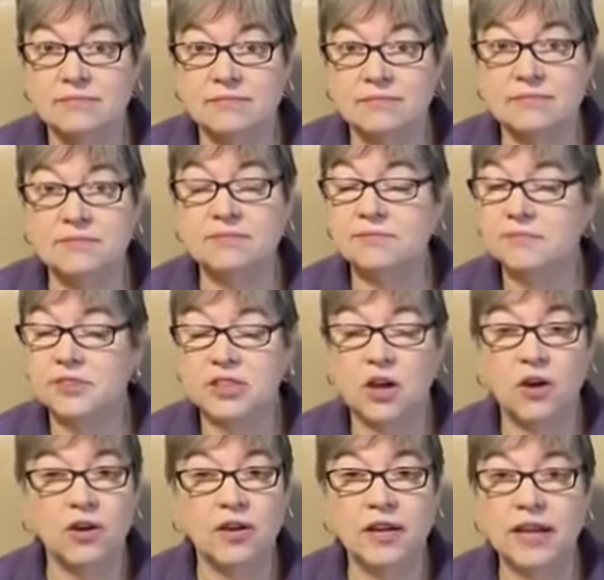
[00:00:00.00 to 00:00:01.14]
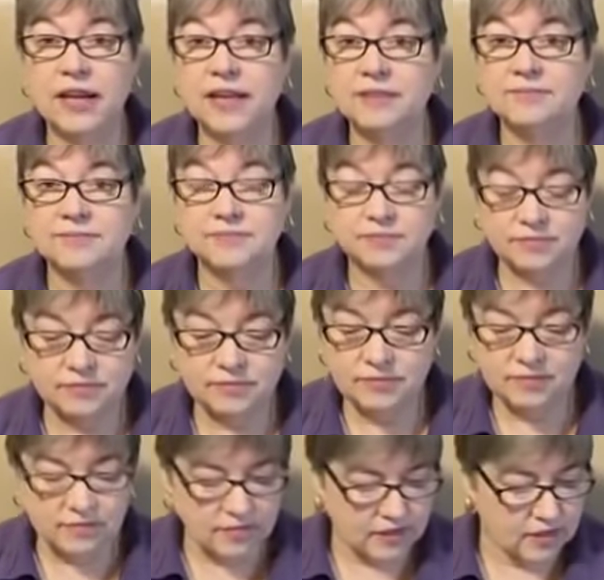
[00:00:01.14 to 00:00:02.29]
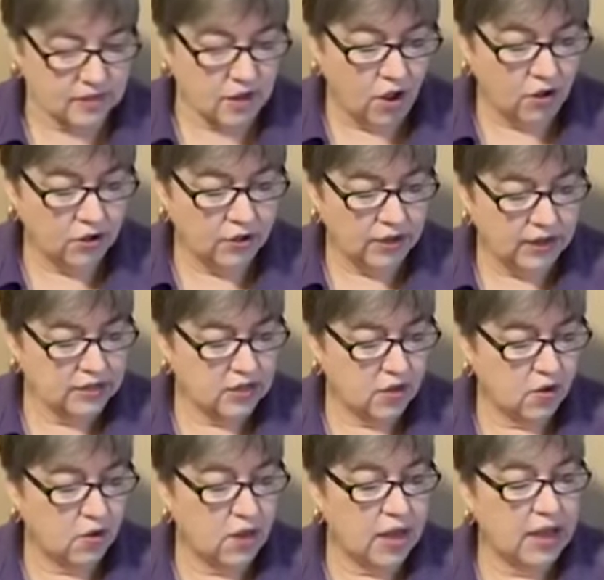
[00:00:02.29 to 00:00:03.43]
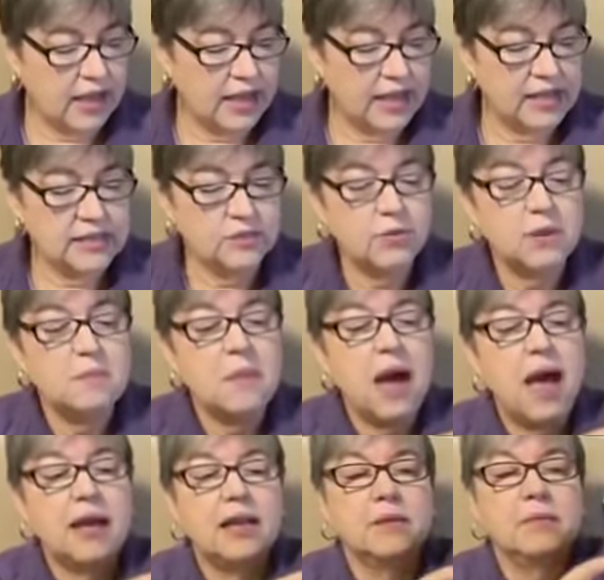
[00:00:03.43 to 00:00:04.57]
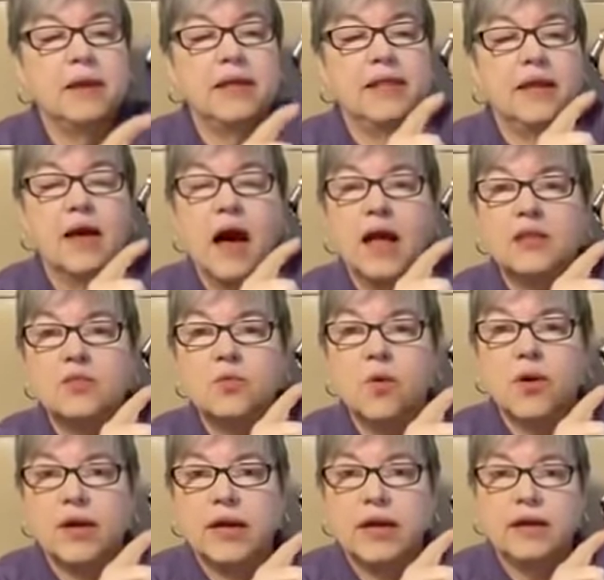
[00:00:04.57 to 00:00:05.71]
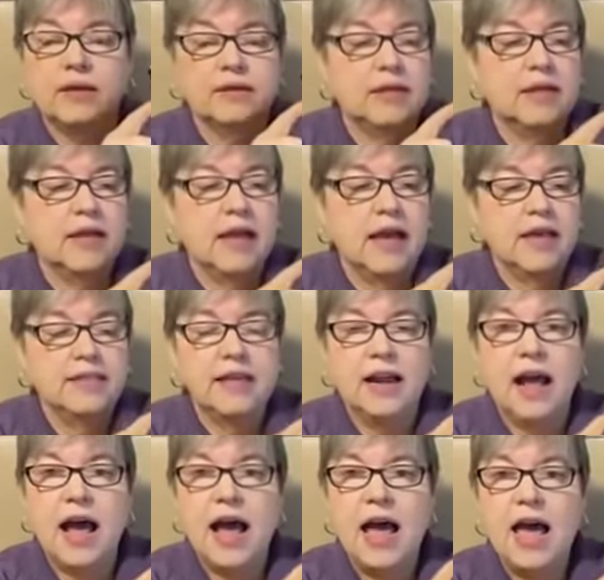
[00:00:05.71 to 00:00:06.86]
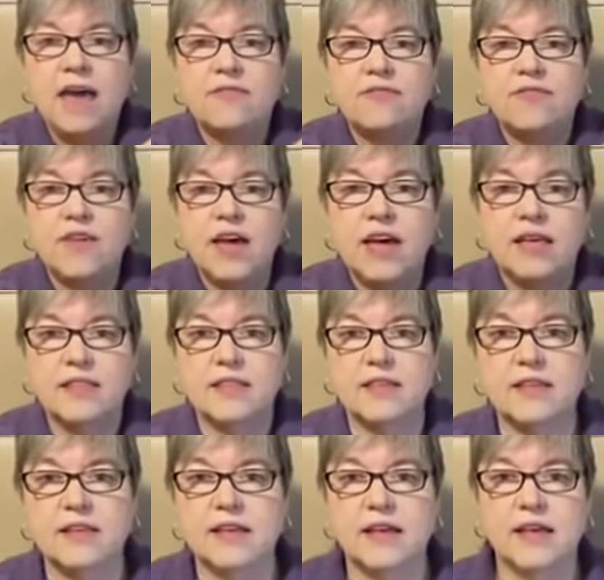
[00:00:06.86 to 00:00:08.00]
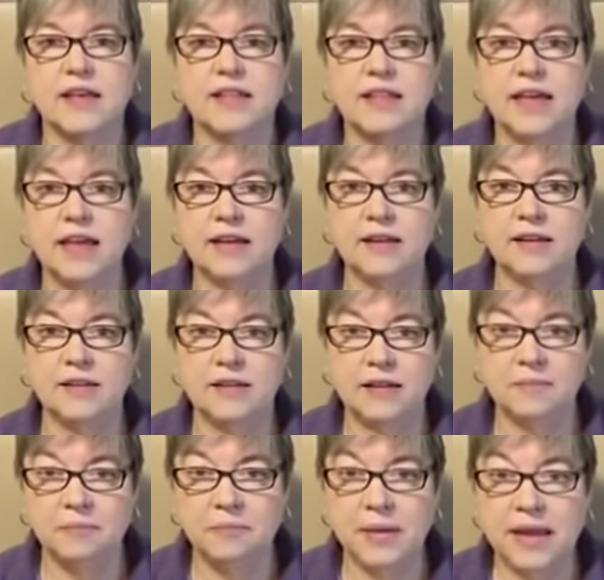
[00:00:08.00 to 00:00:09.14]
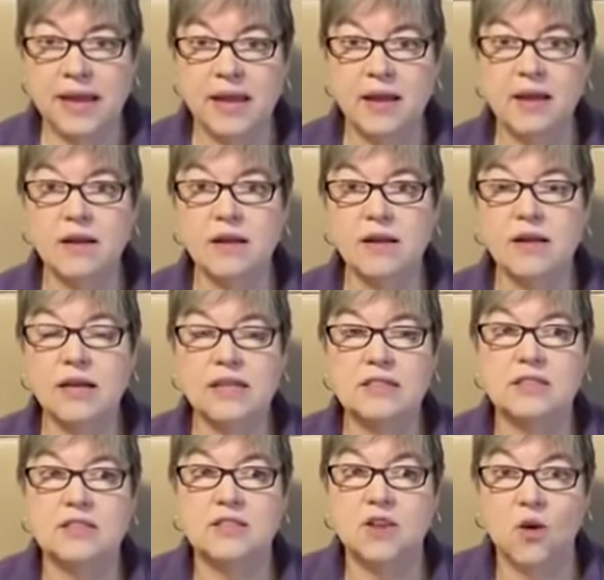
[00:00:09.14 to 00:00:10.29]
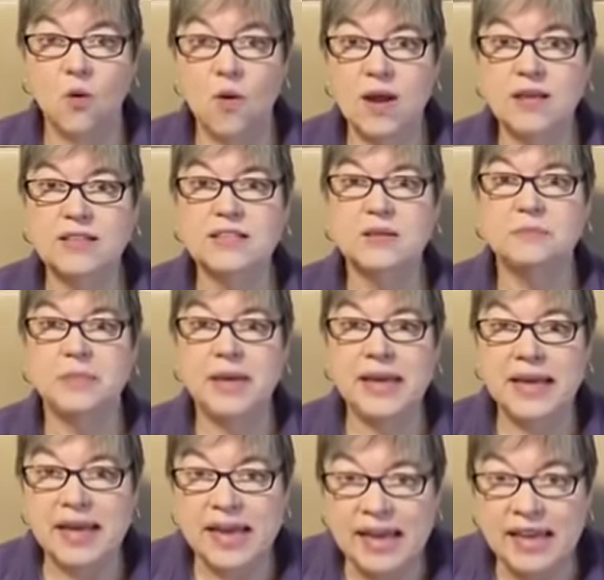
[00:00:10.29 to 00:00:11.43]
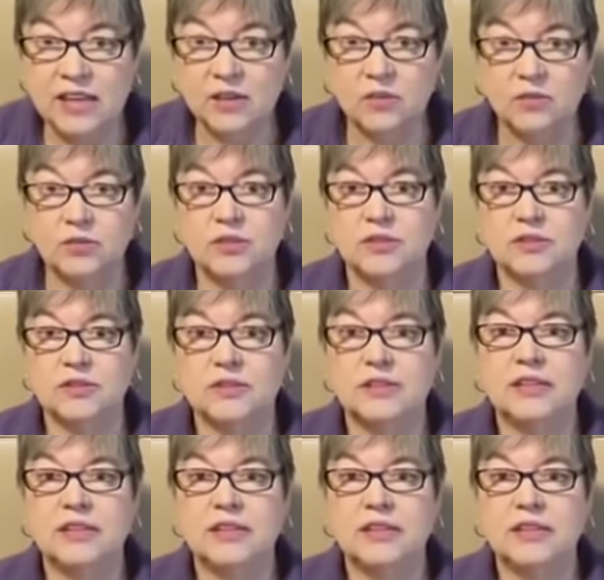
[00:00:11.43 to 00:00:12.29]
It's all you need. It's all you need. So it's reminding me that God's working and that I have faith that Ben is going to be healed.